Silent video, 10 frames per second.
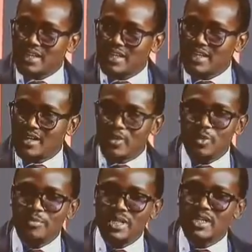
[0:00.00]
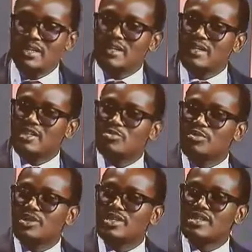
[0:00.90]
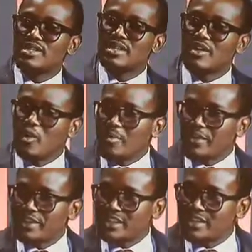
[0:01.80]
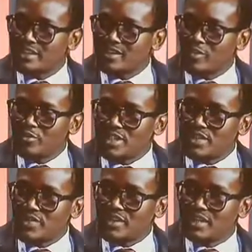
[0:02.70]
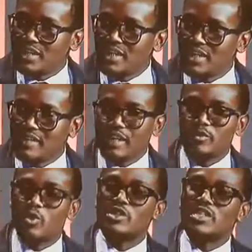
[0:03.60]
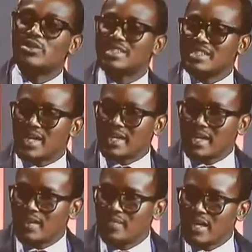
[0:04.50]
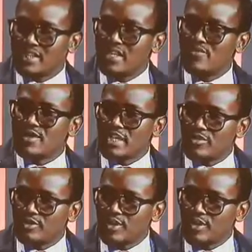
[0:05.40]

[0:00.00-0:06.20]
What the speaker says: will mean smooth operations of ministries. They have to consult each other at every level.